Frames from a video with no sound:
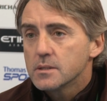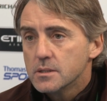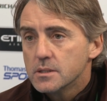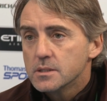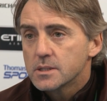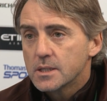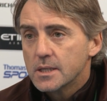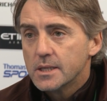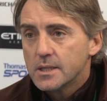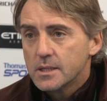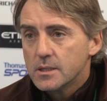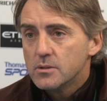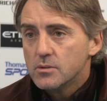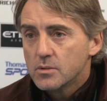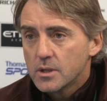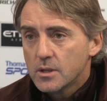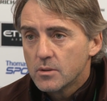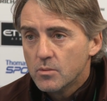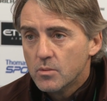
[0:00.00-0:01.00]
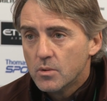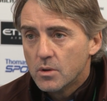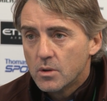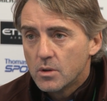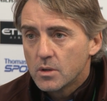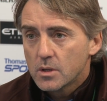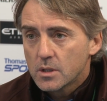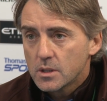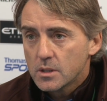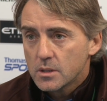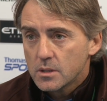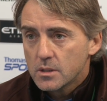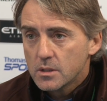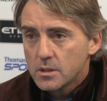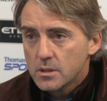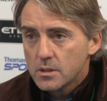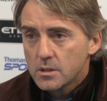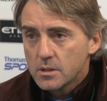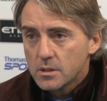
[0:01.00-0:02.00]
It's clear you can work
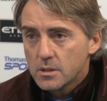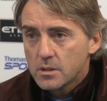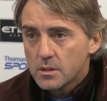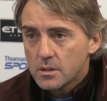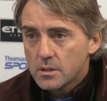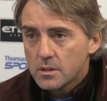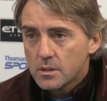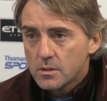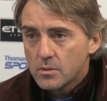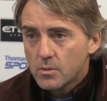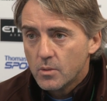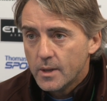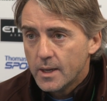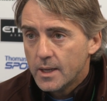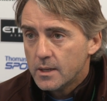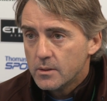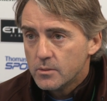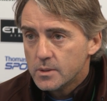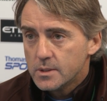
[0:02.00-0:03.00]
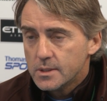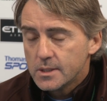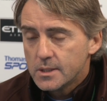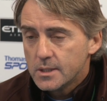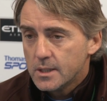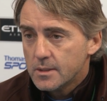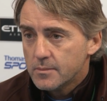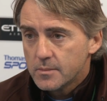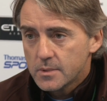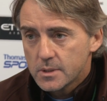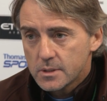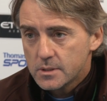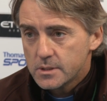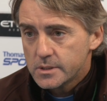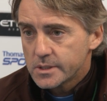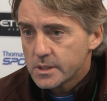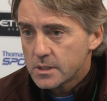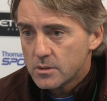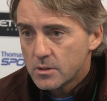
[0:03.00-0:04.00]
uh, well with the team.
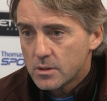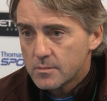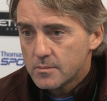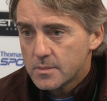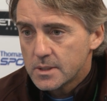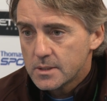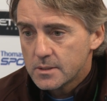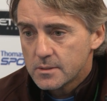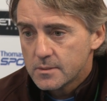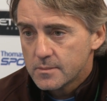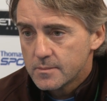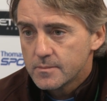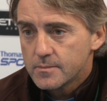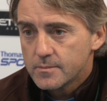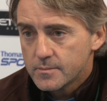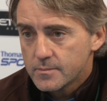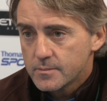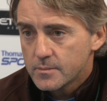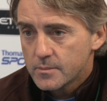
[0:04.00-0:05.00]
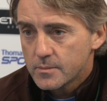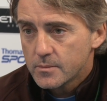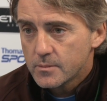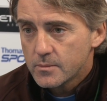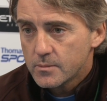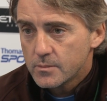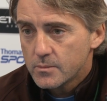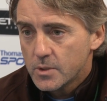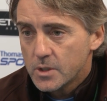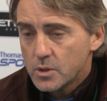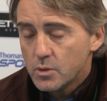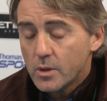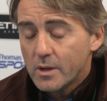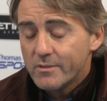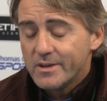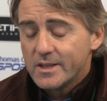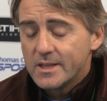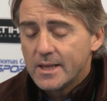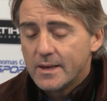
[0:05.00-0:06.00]
This is normal. When you
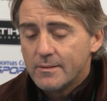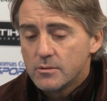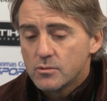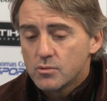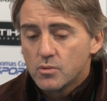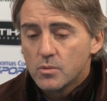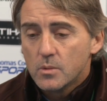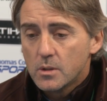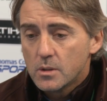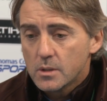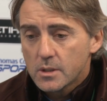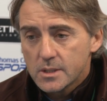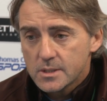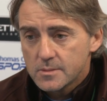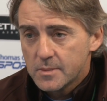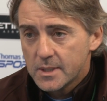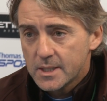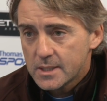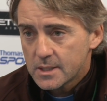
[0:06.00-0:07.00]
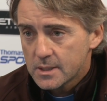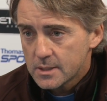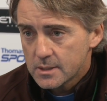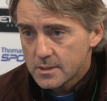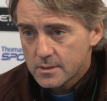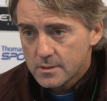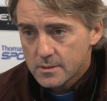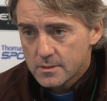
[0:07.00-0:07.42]
have the time to work, it's better.